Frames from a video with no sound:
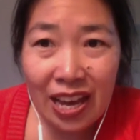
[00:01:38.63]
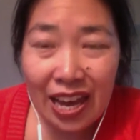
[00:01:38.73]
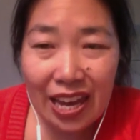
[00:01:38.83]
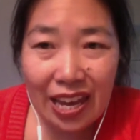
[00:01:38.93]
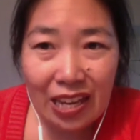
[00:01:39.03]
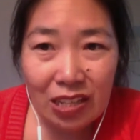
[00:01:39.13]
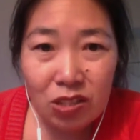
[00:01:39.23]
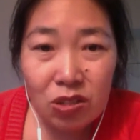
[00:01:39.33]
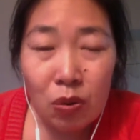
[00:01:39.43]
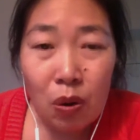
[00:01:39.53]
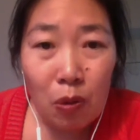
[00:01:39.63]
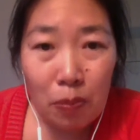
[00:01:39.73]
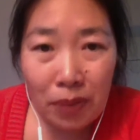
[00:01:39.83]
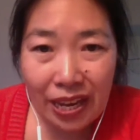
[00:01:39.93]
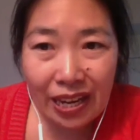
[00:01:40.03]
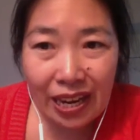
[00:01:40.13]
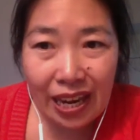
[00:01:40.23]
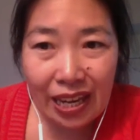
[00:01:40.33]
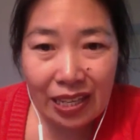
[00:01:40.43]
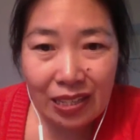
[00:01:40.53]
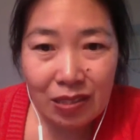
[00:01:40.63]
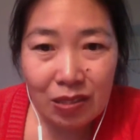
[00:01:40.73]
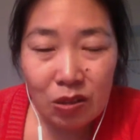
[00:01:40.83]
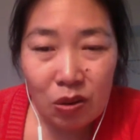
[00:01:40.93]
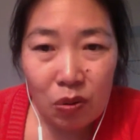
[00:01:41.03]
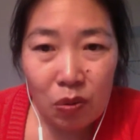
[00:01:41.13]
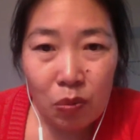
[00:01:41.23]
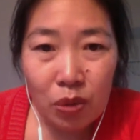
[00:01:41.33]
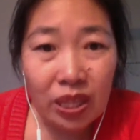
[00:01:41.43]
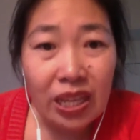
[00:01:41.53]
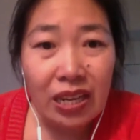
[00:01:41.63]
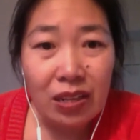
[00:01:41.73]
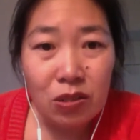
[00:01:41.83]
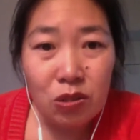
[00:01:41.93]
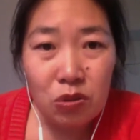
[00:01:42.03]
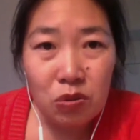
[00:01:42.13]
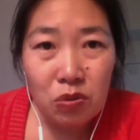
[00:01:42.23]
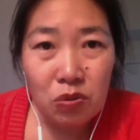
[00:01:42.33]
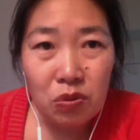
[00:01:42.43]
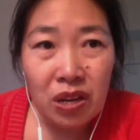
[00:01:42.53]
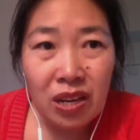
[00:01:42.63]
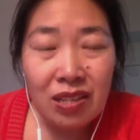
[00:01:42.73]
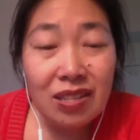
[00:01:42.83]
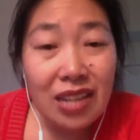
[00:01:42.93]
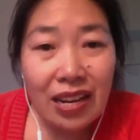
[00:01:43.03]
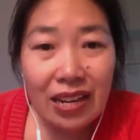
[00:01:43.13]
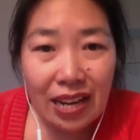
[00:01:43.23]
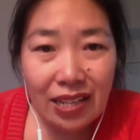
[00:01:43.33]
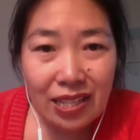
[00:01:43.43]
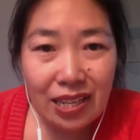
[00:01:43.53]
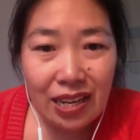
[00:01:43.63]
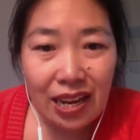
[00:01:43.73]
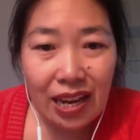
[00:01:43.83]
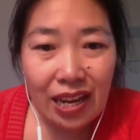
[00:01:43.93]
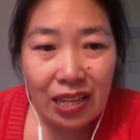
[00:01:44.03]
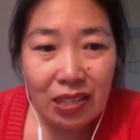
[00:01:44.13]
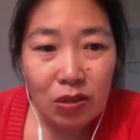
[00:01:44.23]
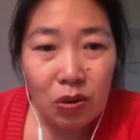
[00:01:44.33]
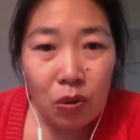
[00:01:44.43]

and so open and so willing to stay connected and